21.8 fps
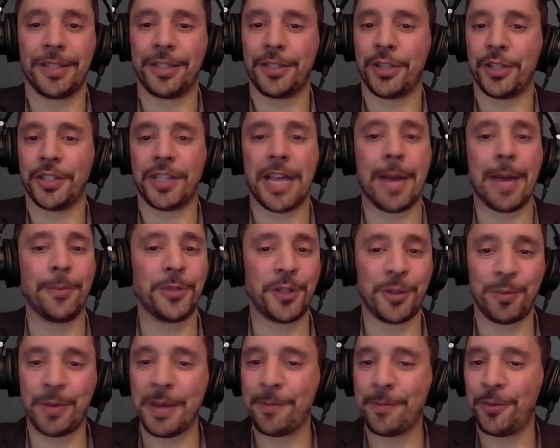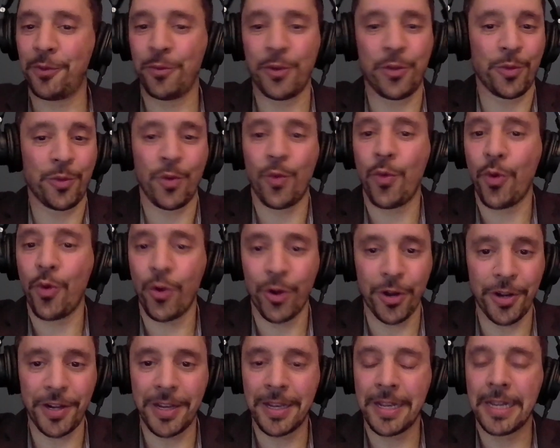To tempt people with
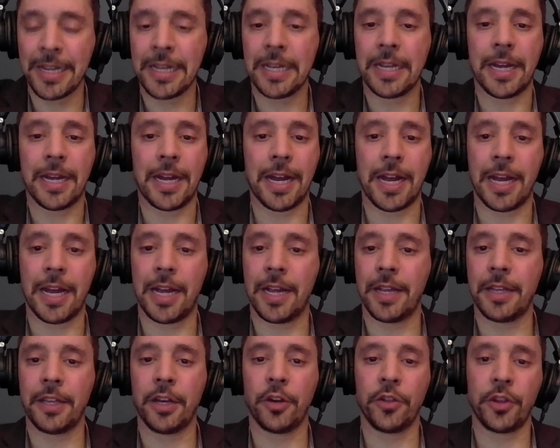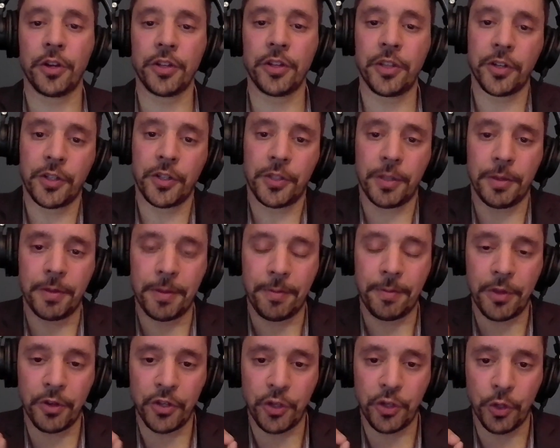reward.
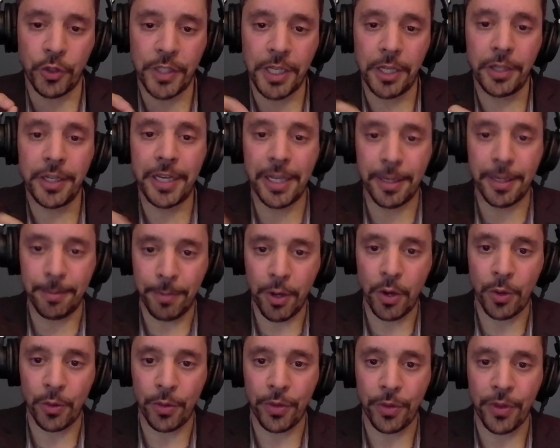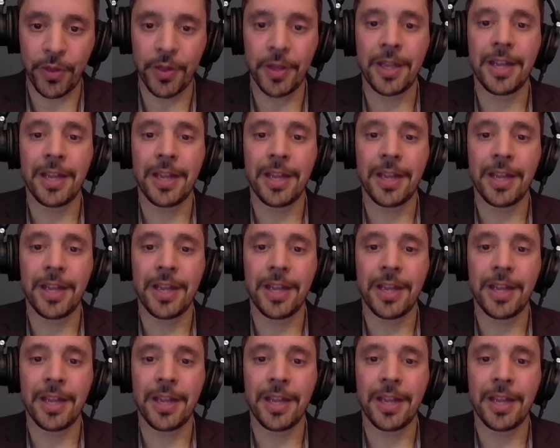There's utility in both.